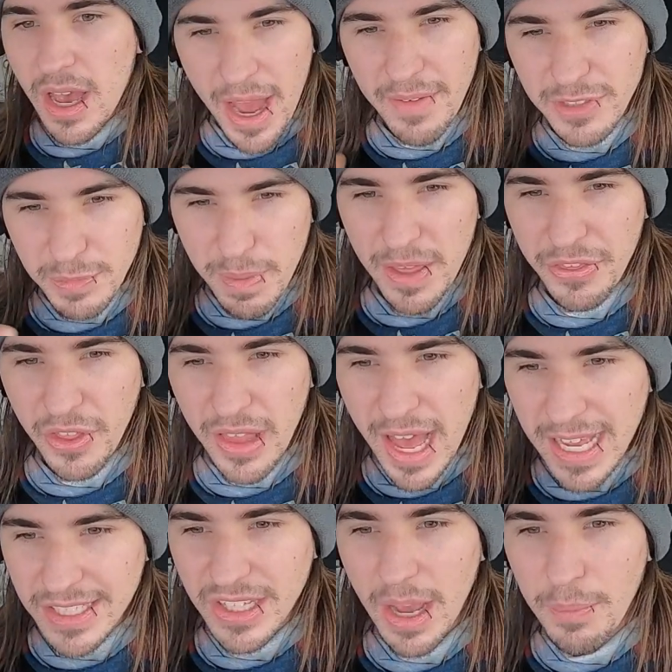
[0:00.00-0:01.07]
I've spent the
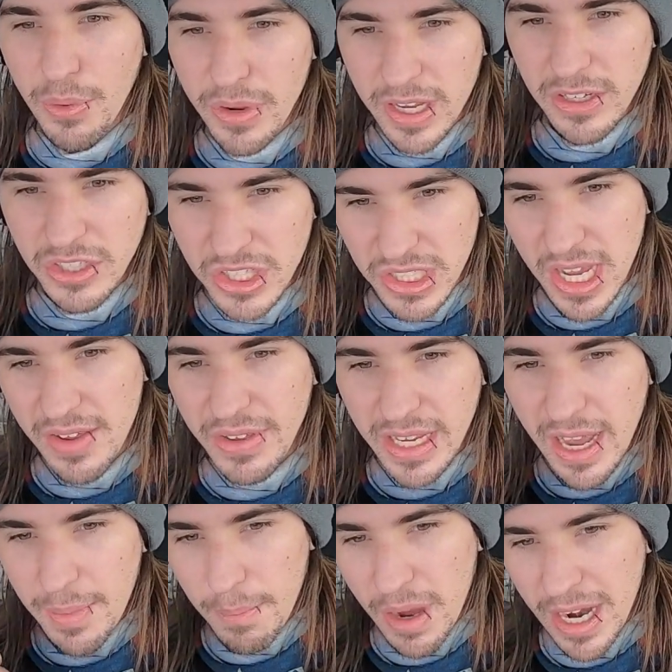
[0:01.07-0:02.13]
last couple years saving
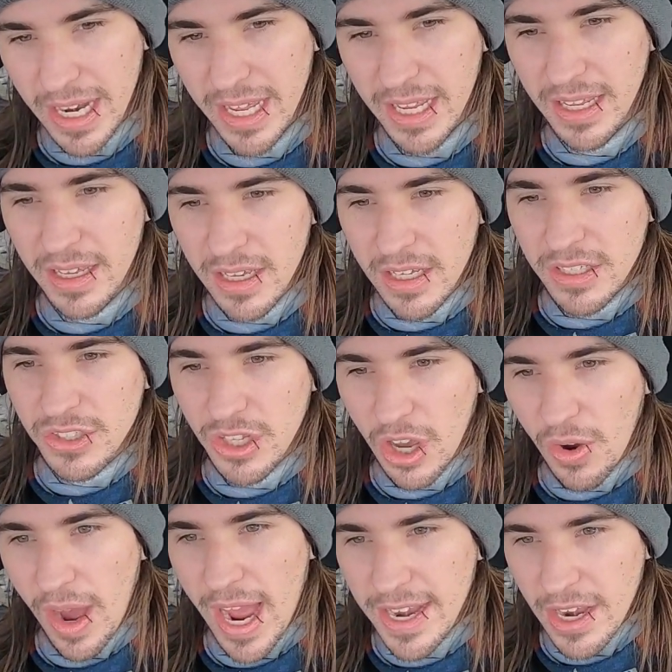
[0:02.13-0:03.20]
up money,
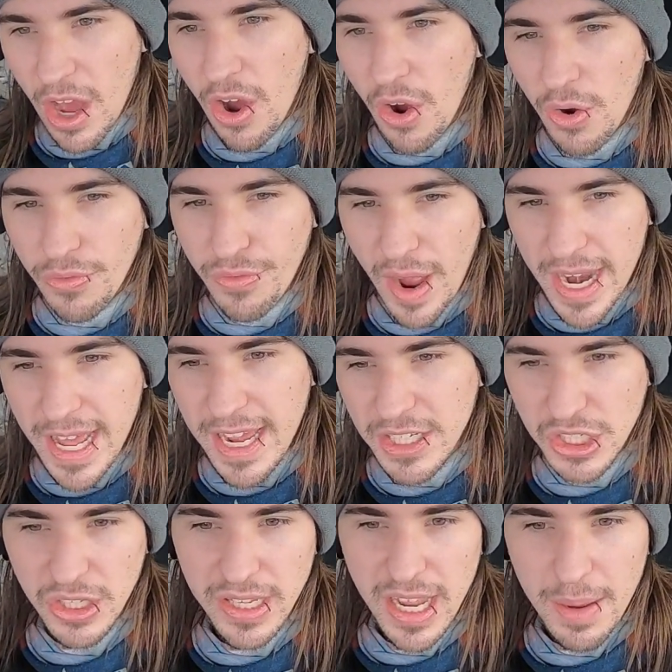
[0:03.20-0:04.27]
so I know
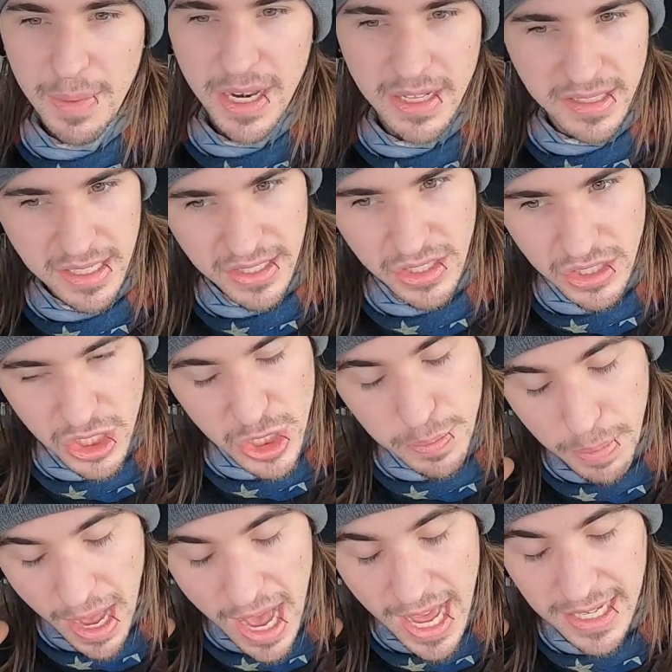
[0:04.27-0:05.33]
financially I'm in a decent
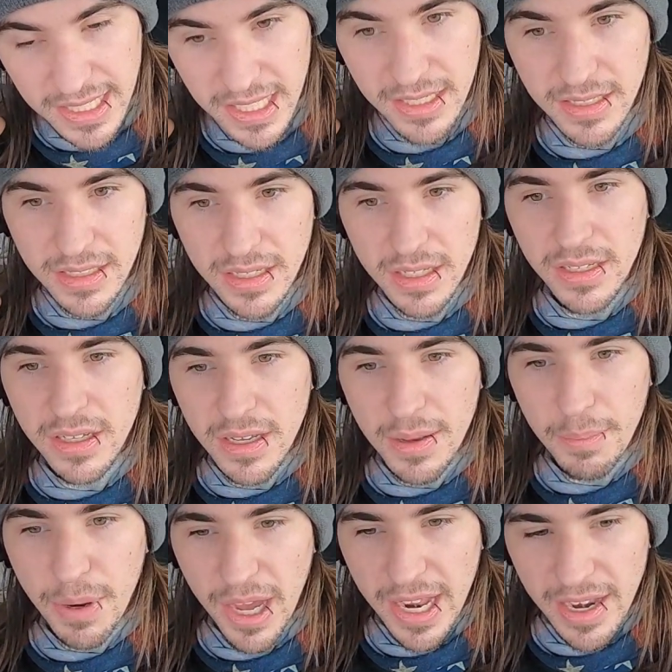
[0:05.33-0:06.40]
spot,
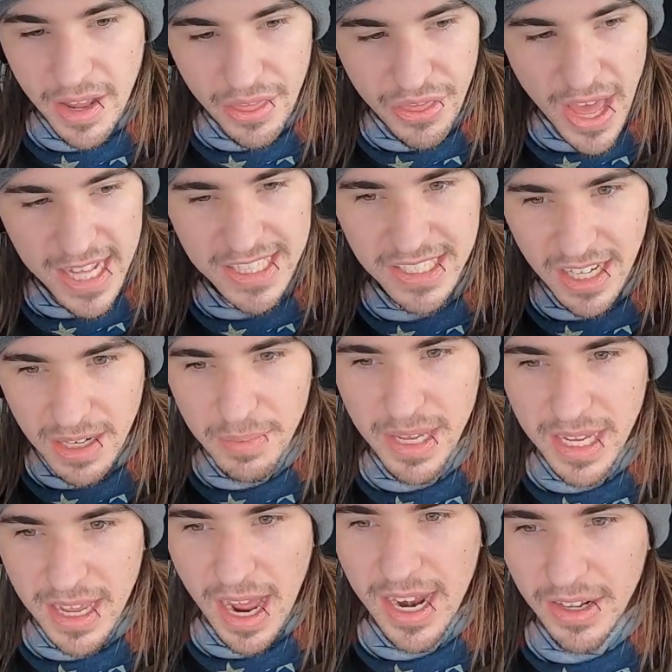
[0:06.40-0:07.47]
but that's gonna be
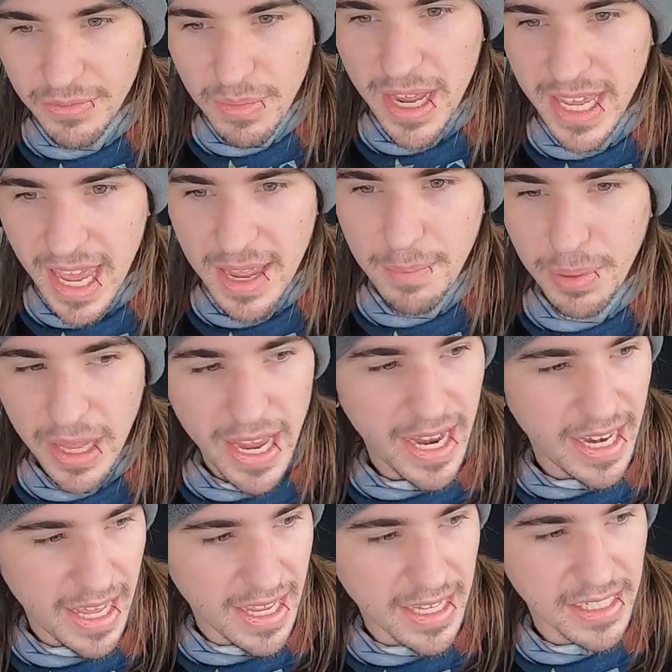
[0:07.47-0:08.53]
kind of my game
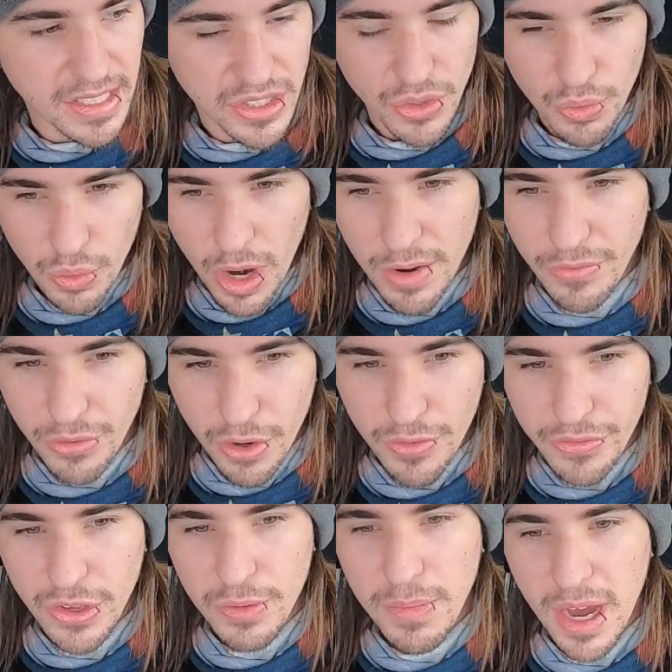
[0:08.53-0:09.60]
plan, is run for
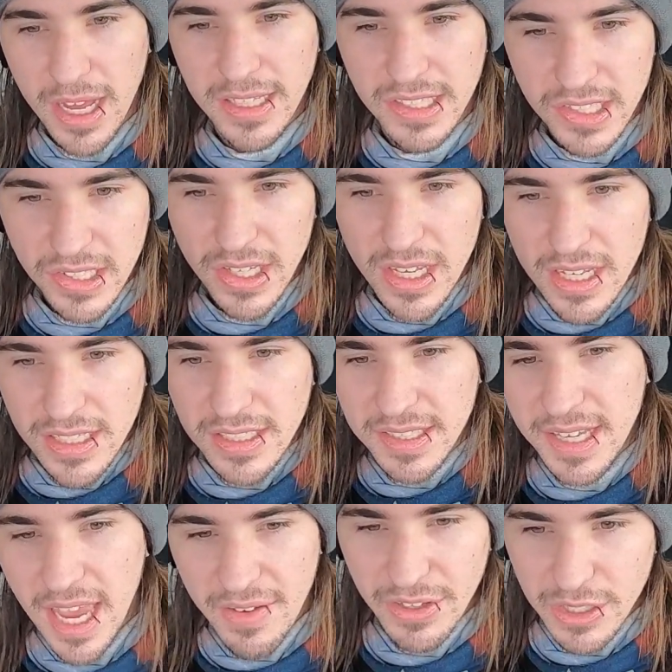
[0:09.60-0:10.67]
a few months,
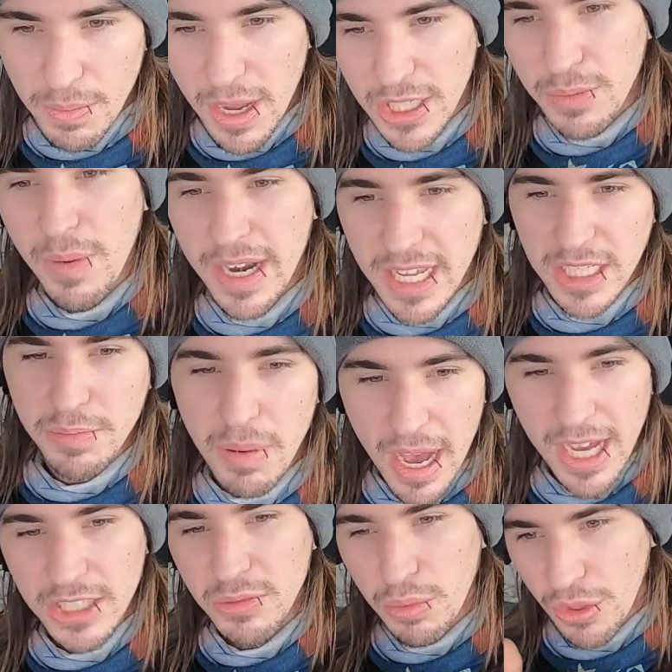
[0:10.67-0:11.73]
save as much money as
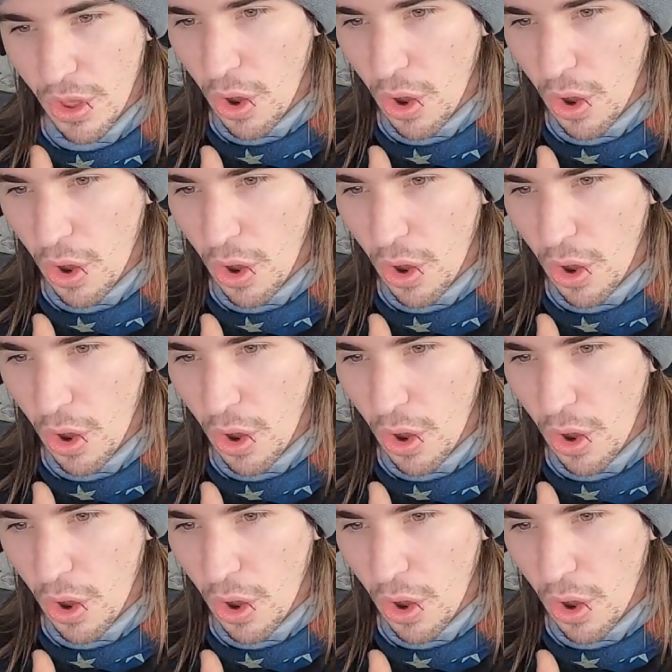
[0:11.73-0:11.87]
possible.